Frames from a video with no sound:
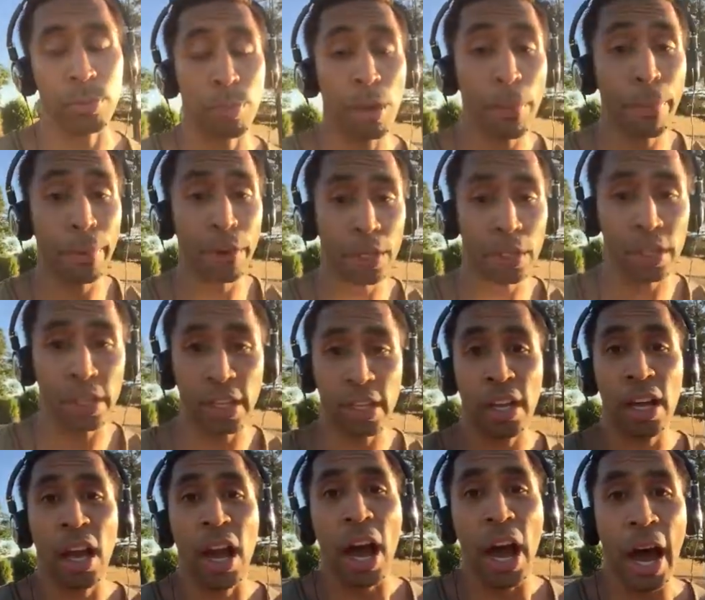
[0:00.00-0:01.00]
Me personally,
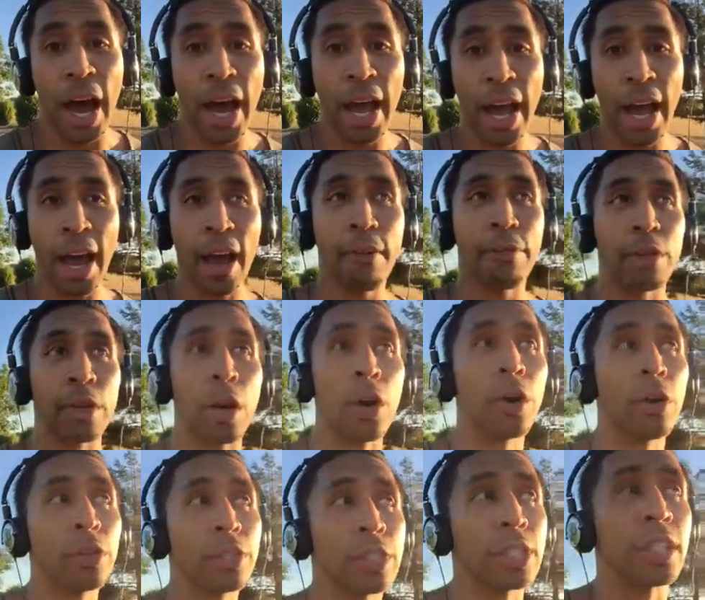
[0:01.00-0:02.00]
I have a
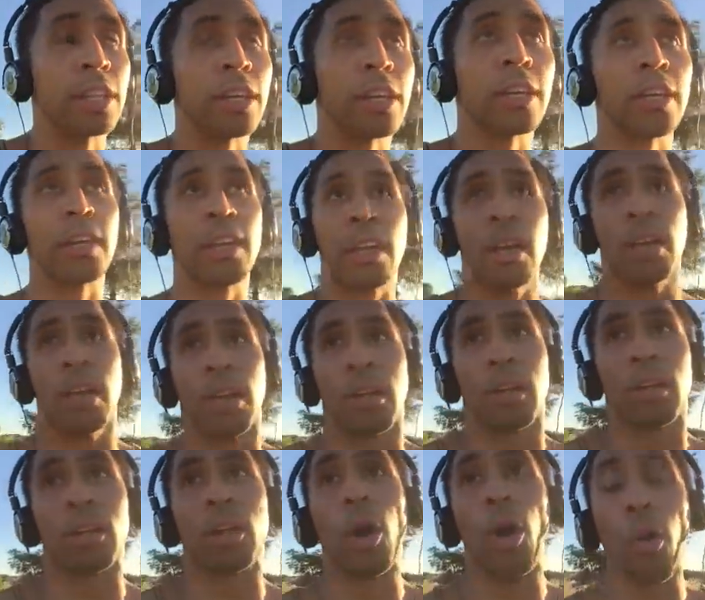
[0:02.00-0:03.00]
goal to
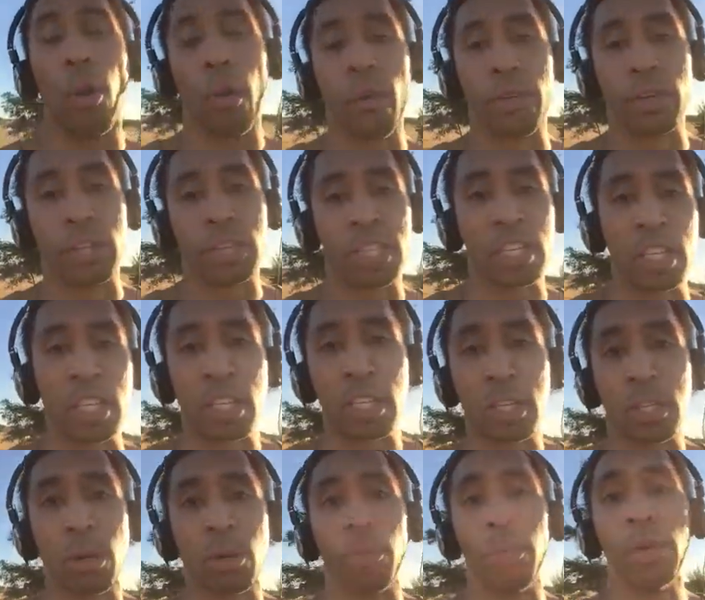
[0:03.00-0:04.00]
go
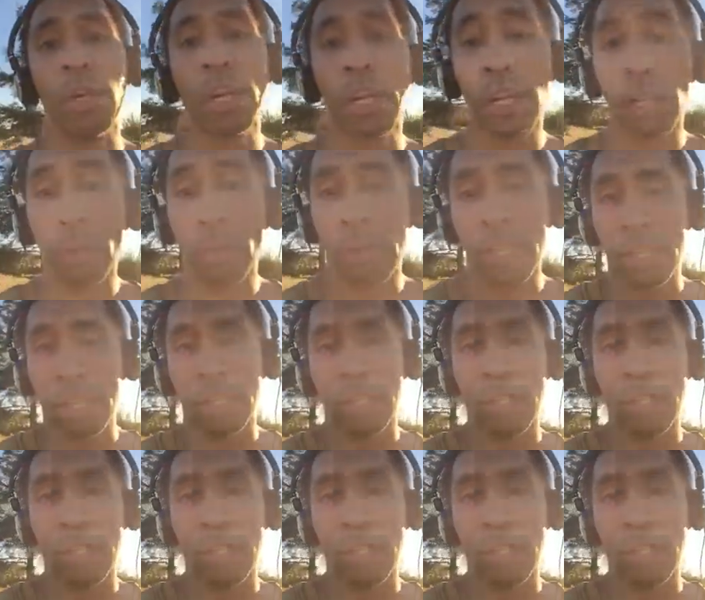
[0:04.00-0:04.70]
overseas really, really